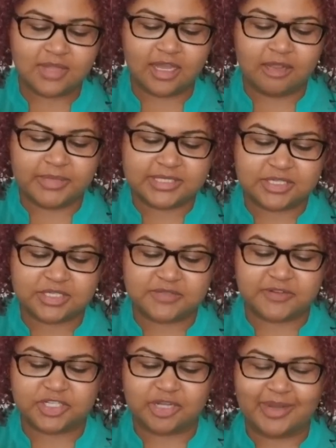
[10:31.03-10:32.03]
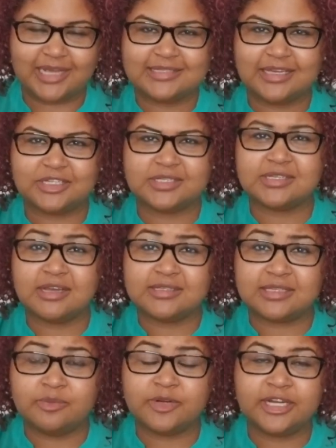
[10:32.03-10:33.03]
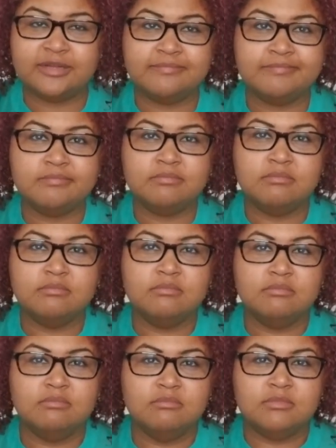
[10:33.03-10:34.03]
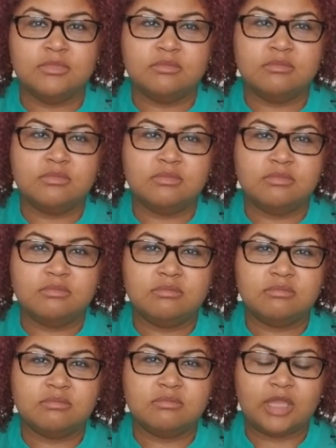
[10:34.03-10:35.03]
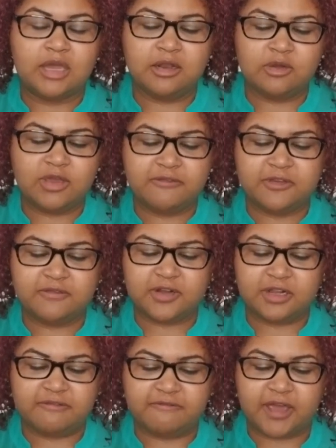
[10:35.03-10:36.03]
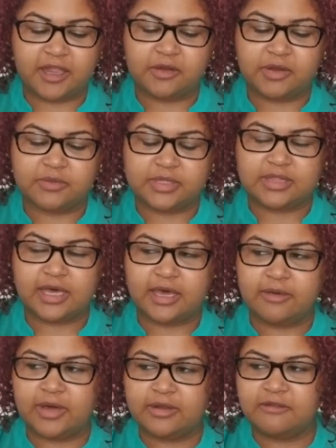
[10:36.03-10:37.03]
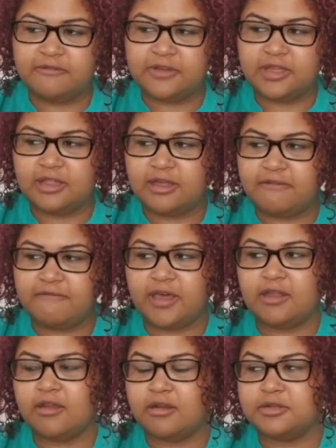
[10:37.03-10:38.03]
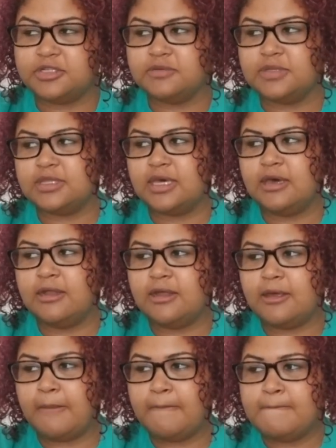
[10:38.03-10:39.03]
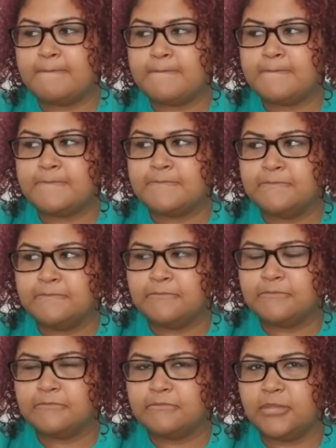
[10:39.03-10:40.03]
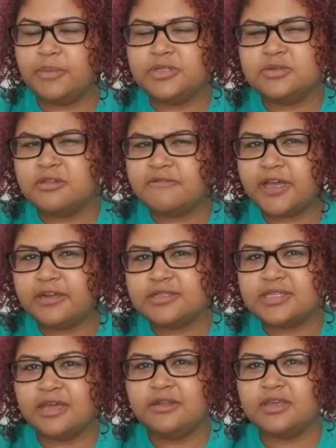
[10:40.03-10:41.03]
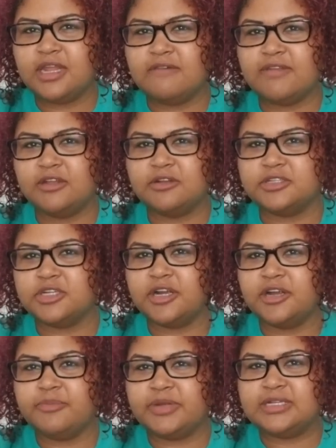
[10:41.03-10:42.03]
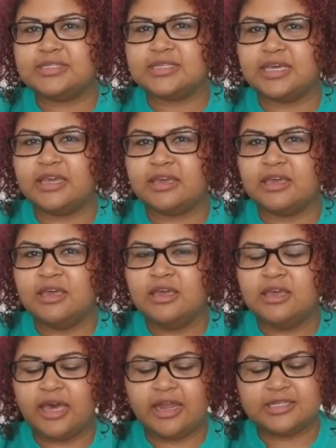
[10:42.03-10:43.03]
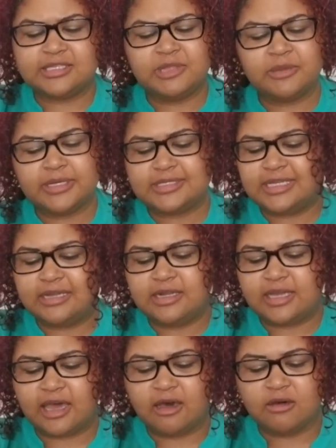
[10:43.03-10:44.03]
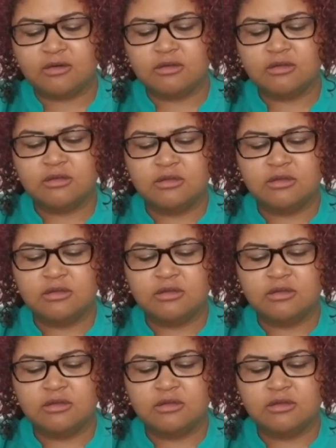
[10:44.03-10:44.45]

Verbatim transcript: Any messages for Geminis? I just saw zebra. I don't know I feel very fiery with that. Why do I feel like a lot of fire energy with that? Maybe go with a fire sign. You could have that in your chart, but it's like I don't something about standing out.